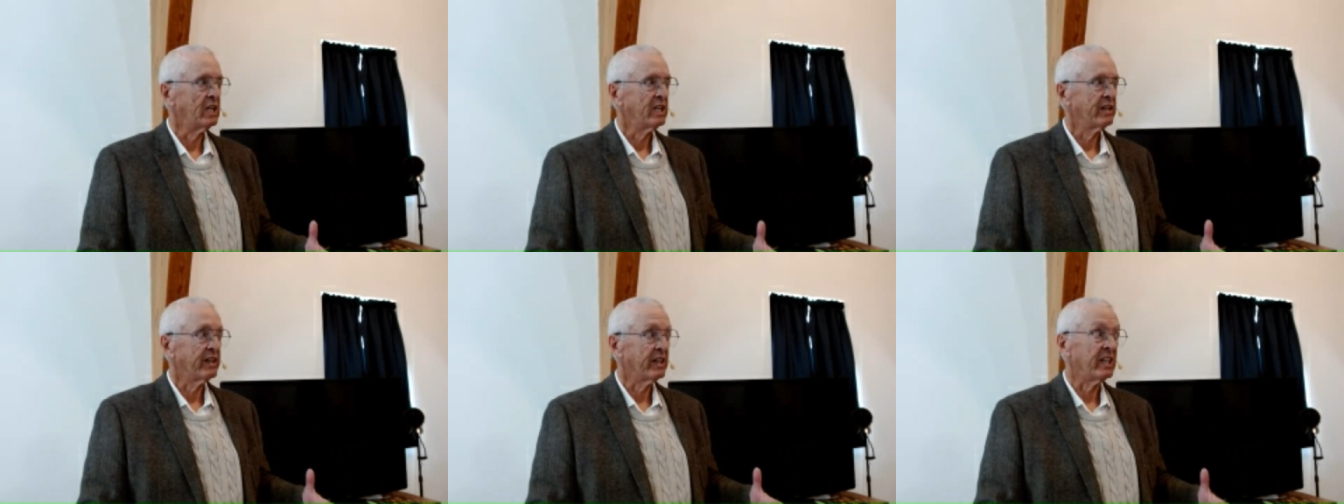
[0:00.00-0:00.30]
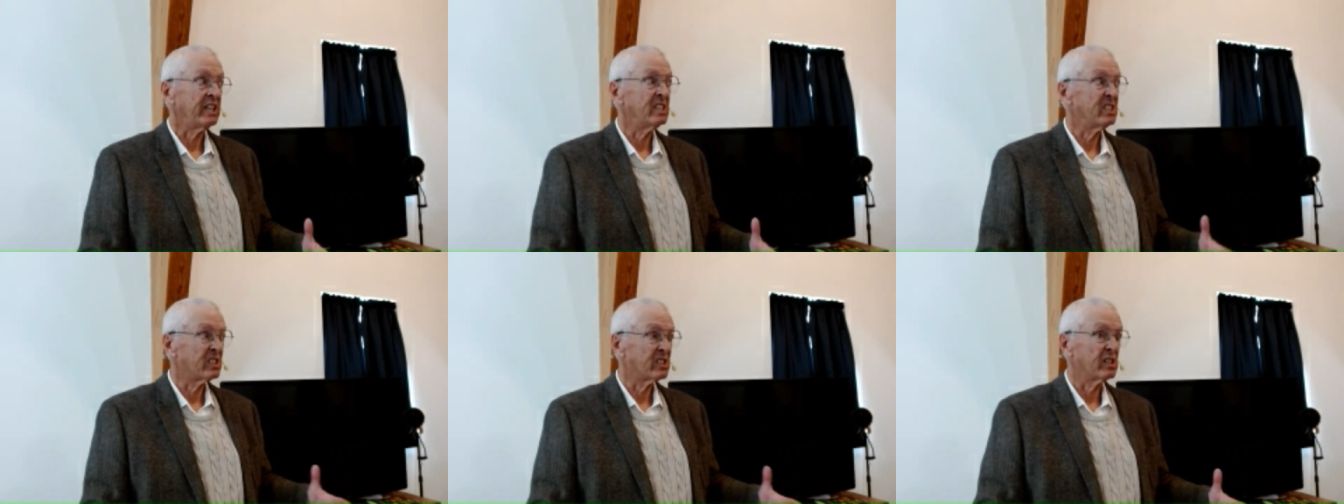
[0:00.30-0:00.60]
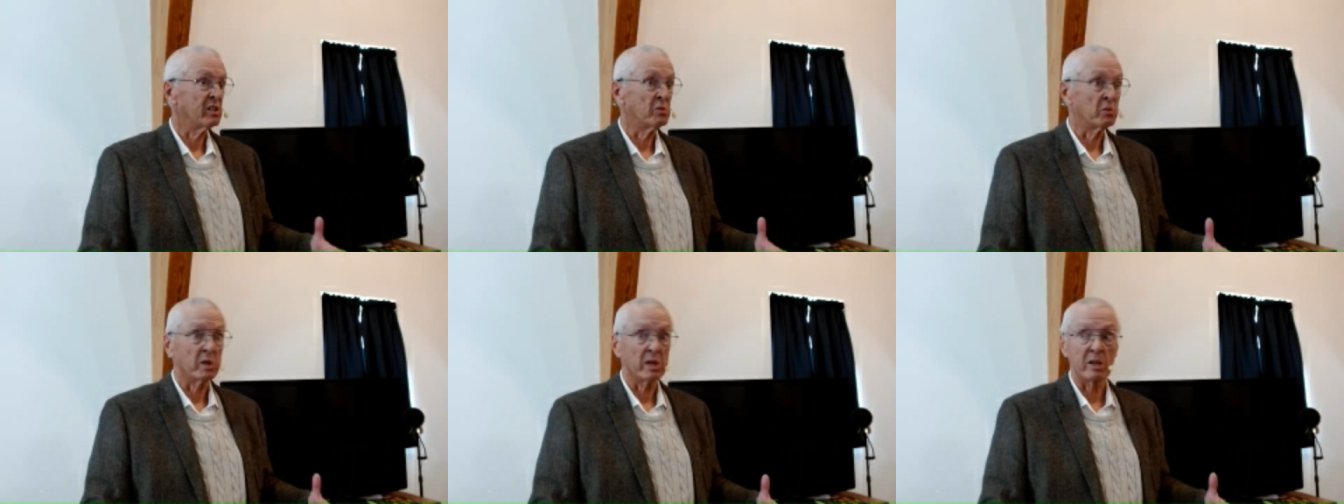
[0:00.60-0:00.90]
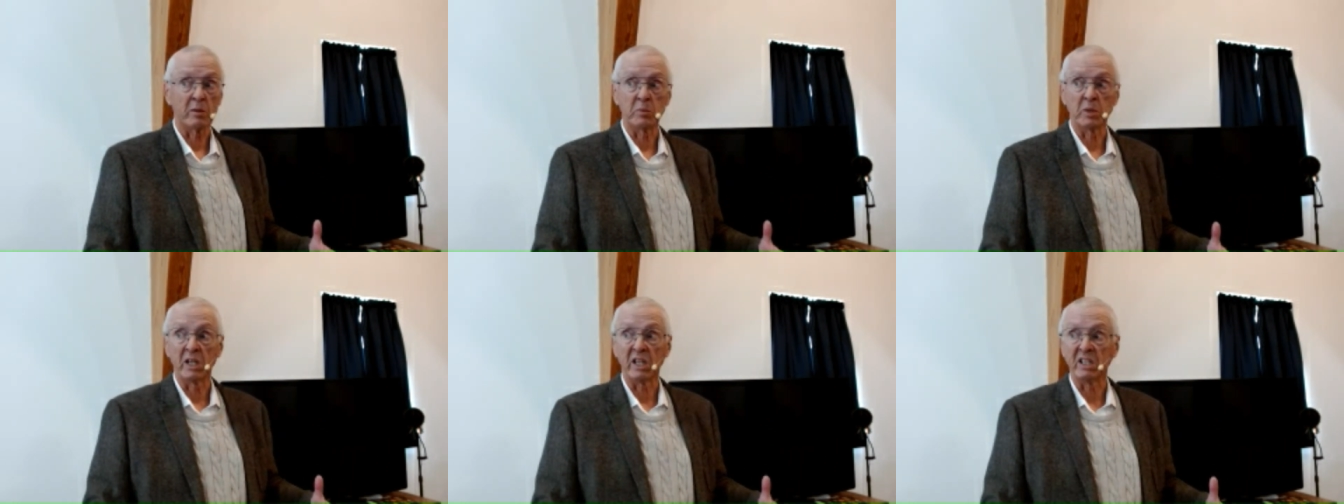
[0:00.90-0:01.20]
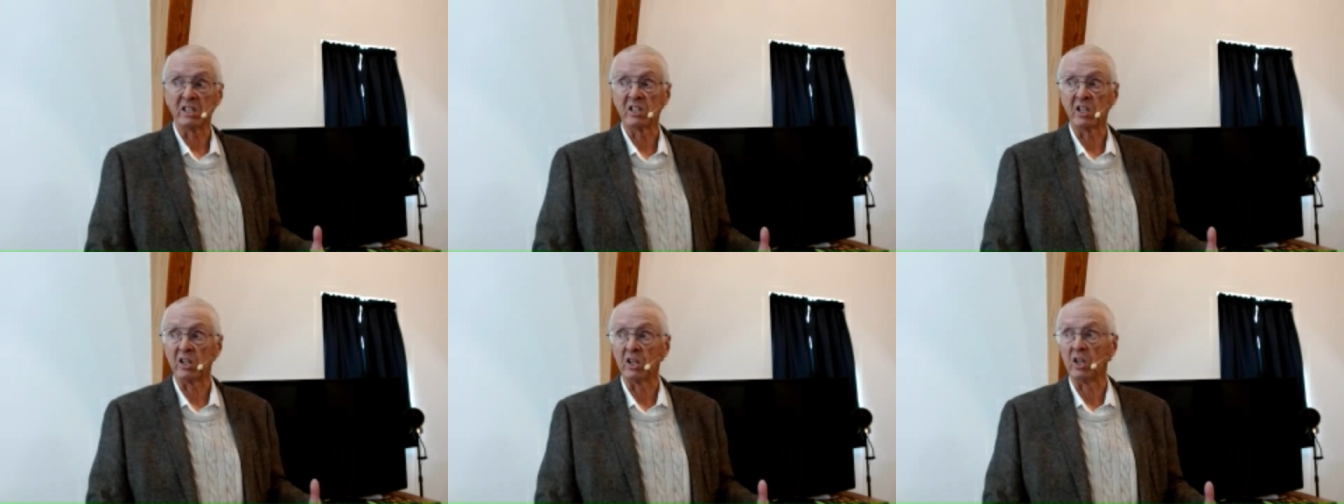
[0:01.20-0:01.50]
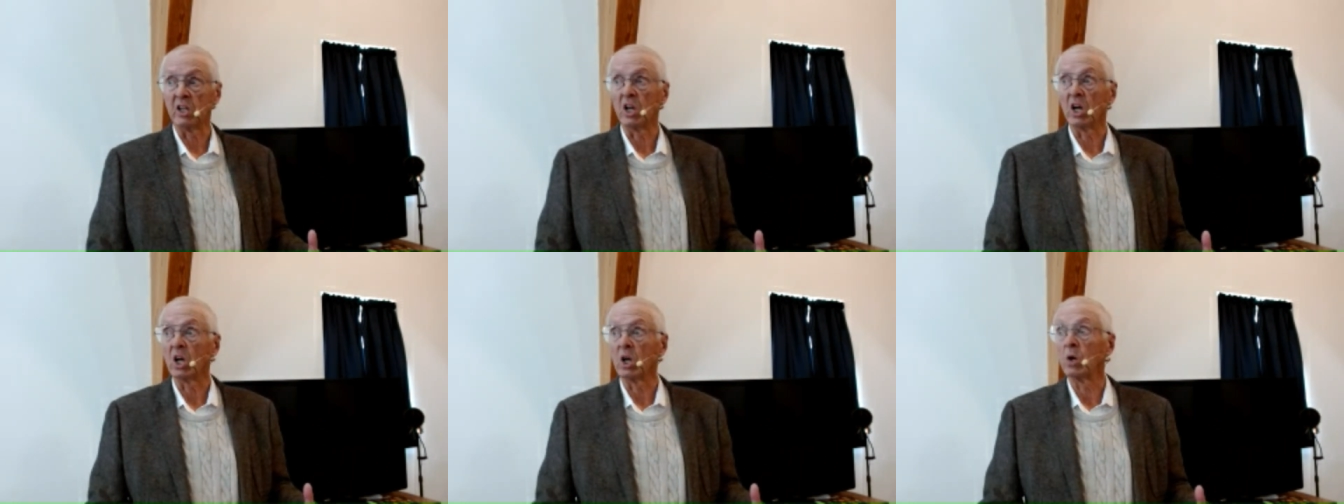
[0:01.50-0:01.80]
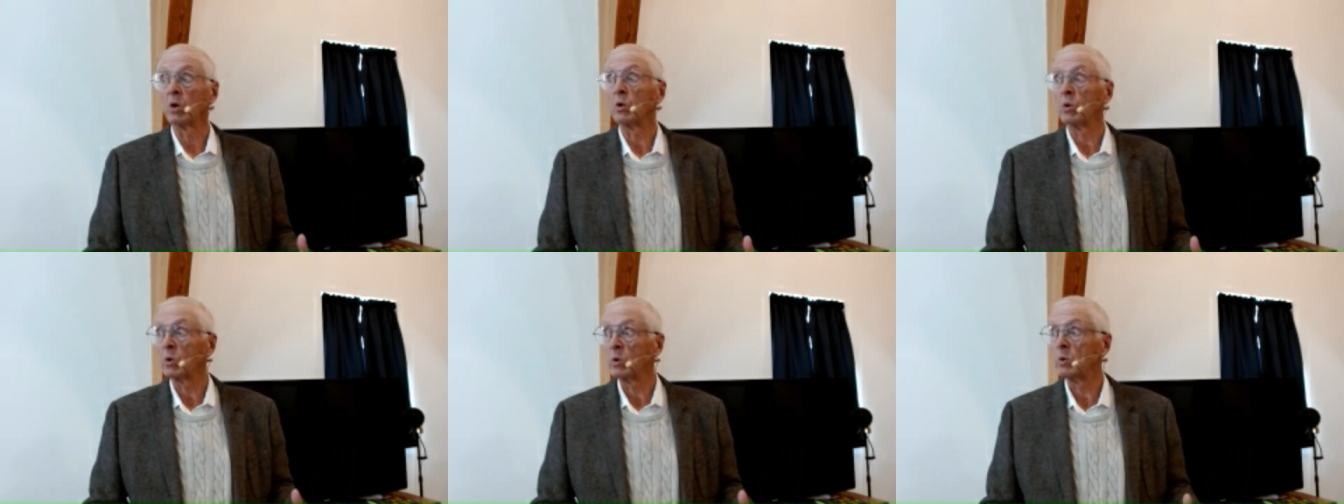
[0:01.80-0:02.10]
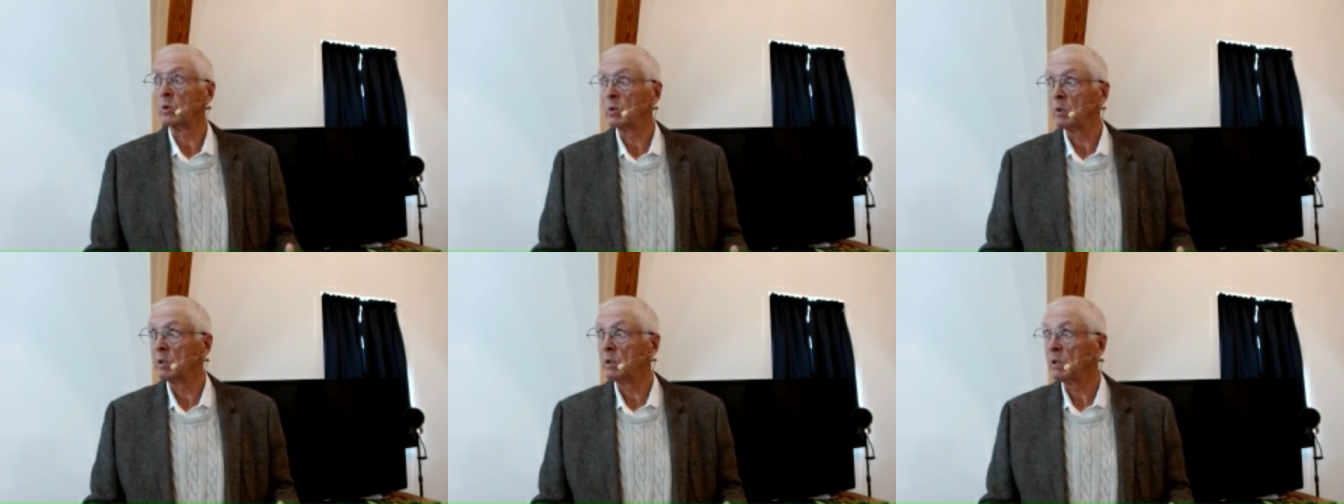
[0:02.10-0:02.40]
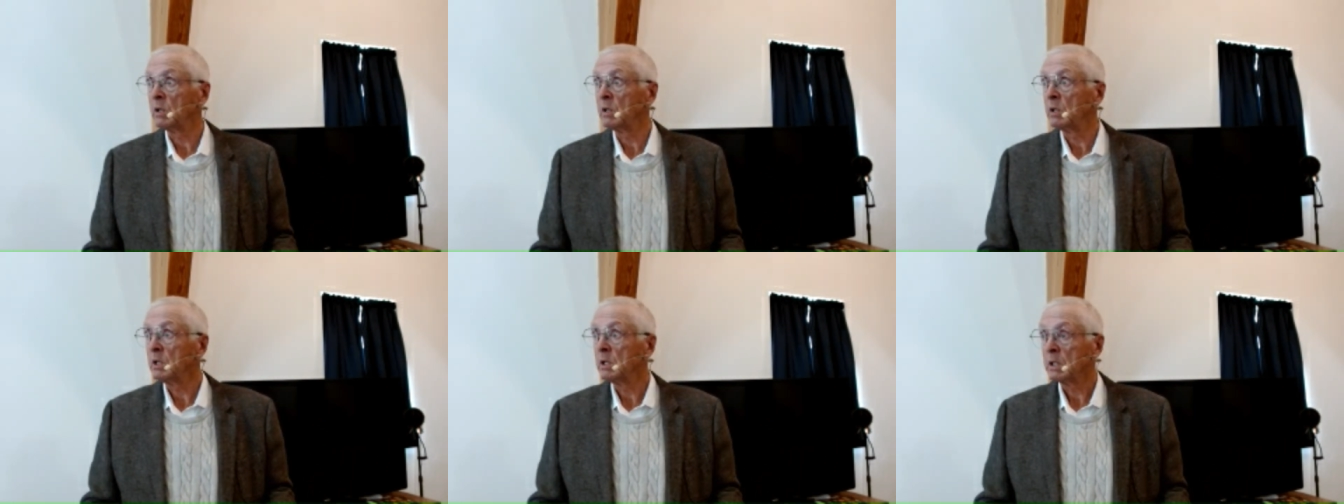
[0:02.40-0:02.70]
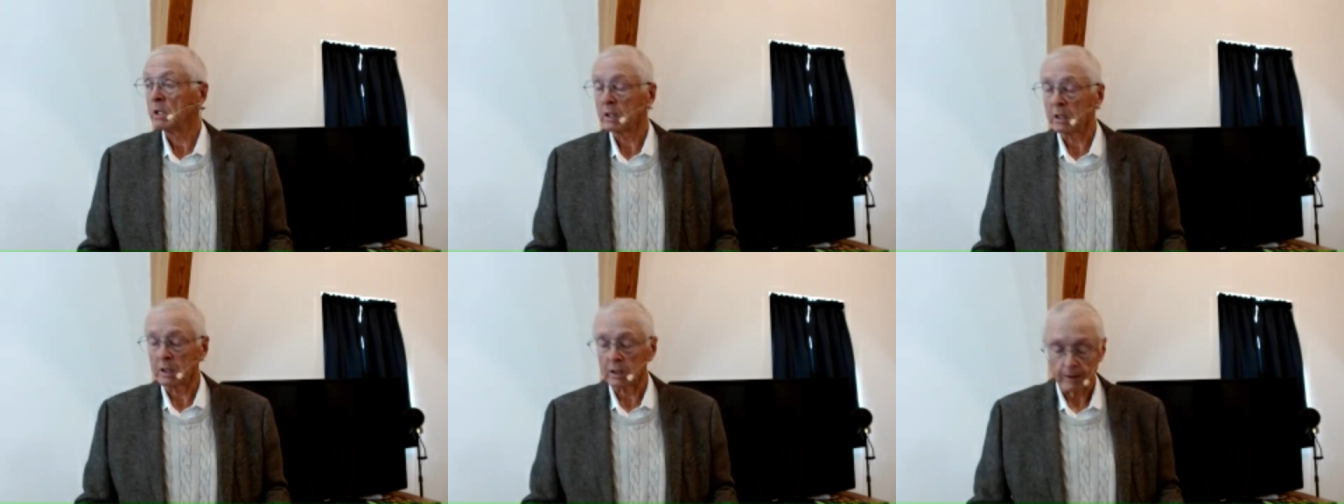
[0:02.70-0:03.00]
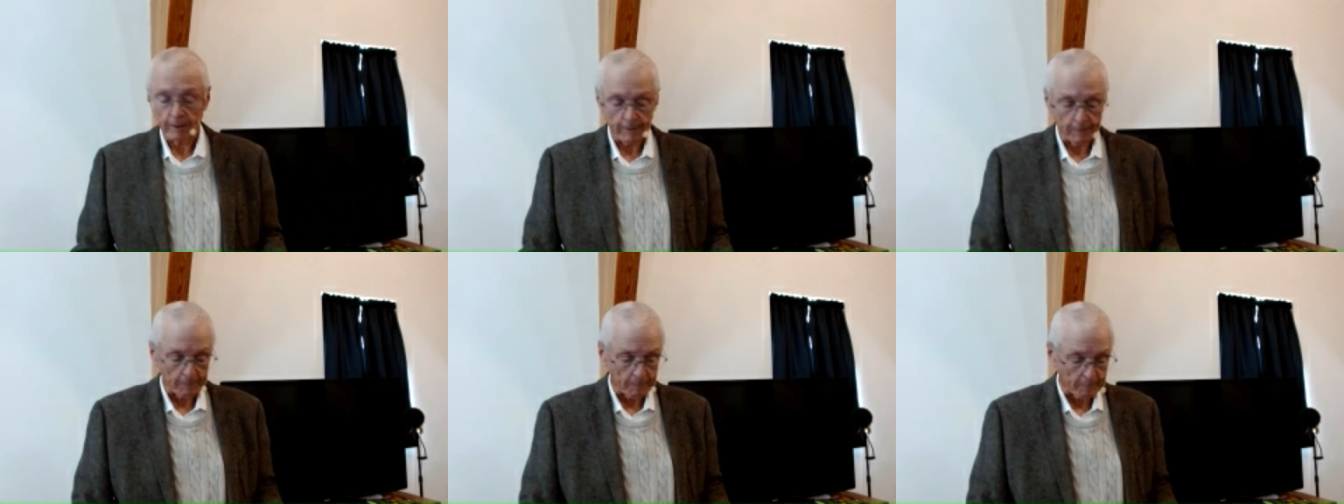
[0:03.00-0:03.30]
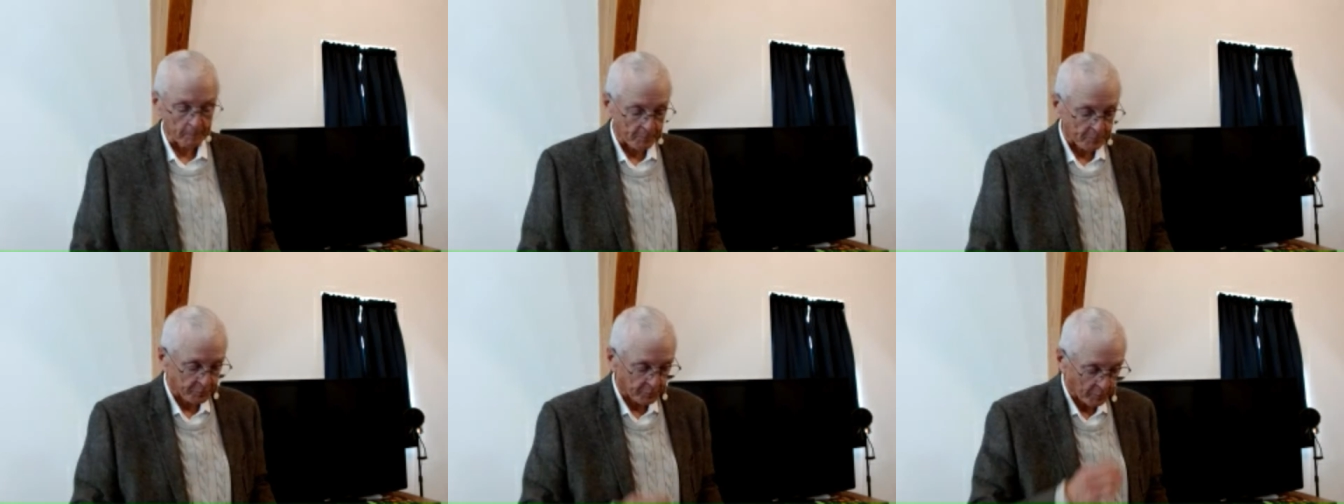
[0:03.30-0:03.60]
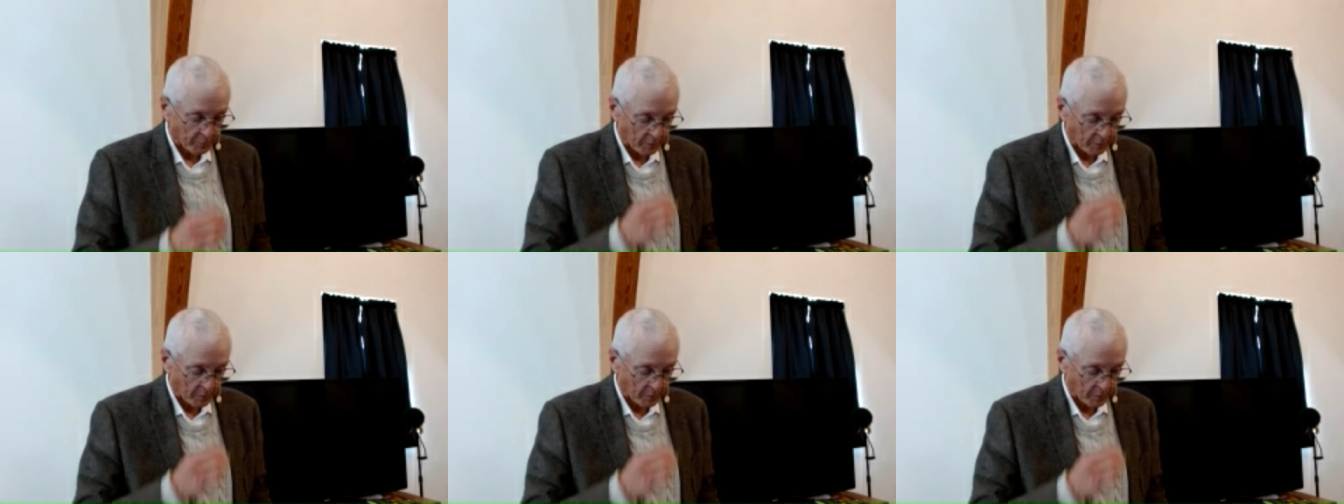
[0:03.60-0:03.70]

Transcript: that he just didn't want anybody to know. Um,